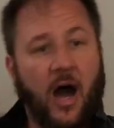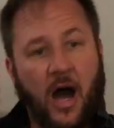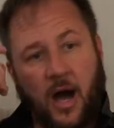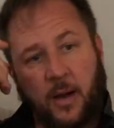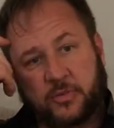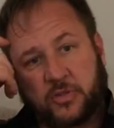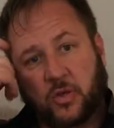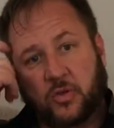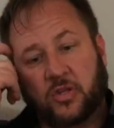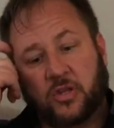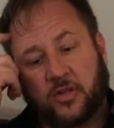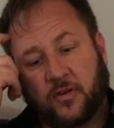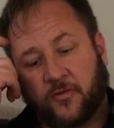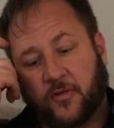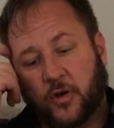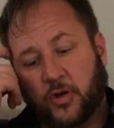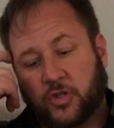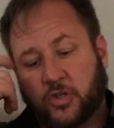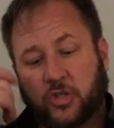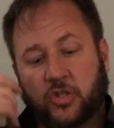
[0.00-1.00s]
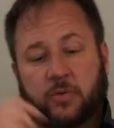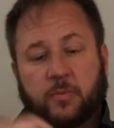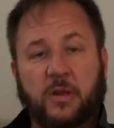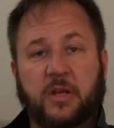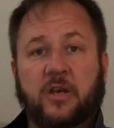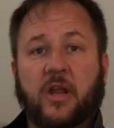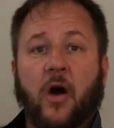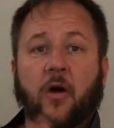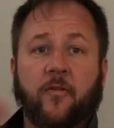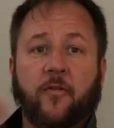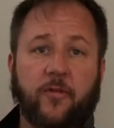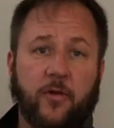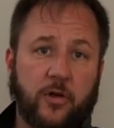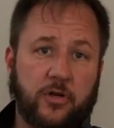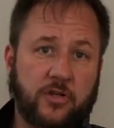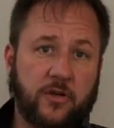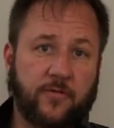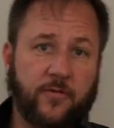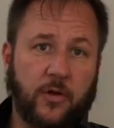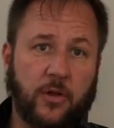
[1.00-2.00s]
Um, so the furniture should be no
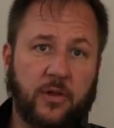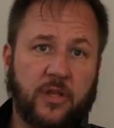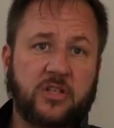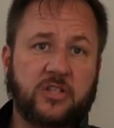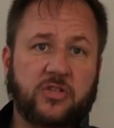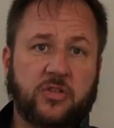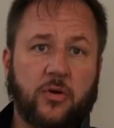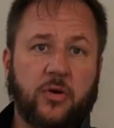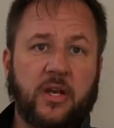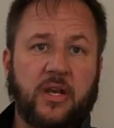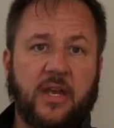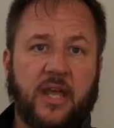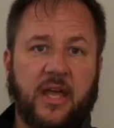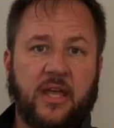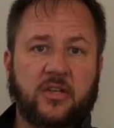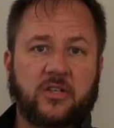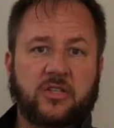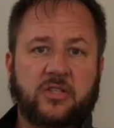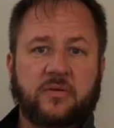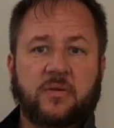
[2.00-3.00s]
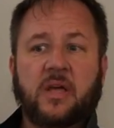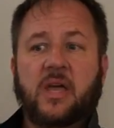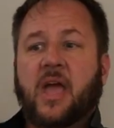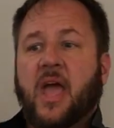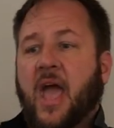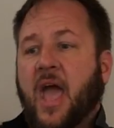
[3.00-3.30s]
furniture for at least 30 days.